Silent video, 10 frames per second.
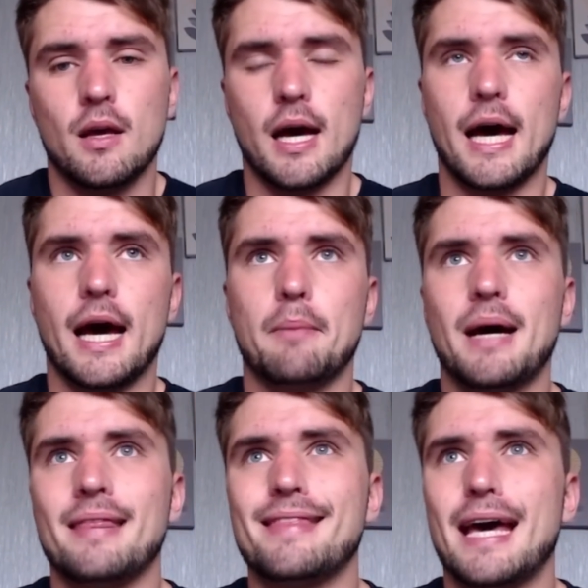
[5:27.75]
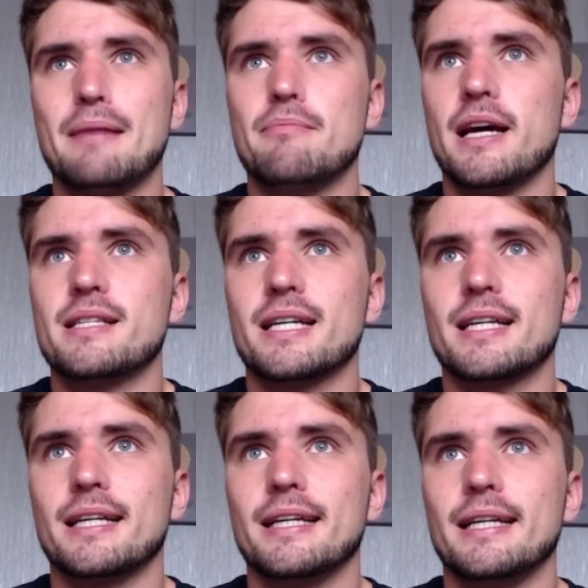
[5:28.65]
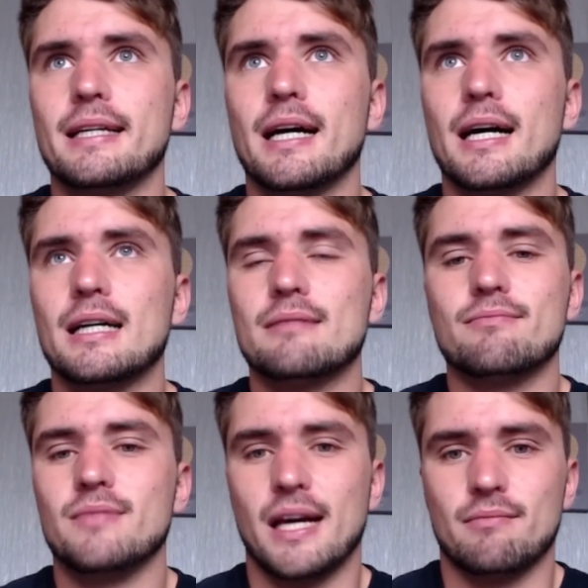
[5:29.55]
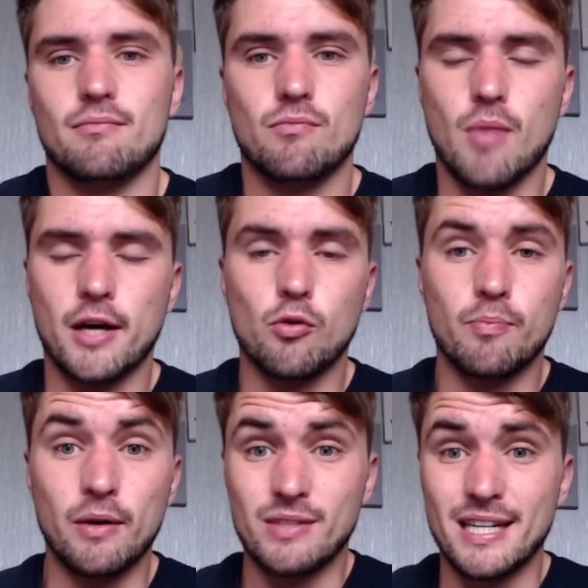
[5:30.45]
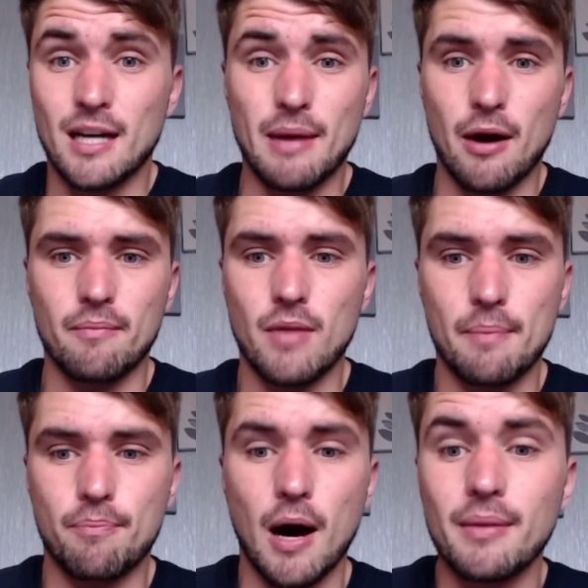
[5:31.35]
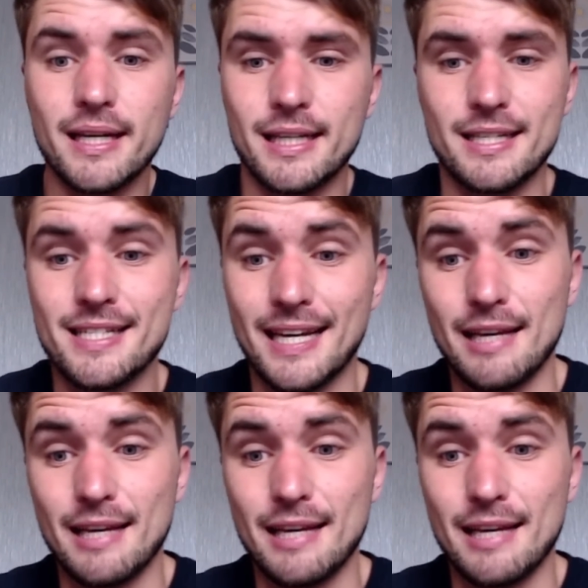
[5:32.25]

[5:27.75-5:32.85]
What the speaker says: And then basically, Michael Beale did come out and publicly and said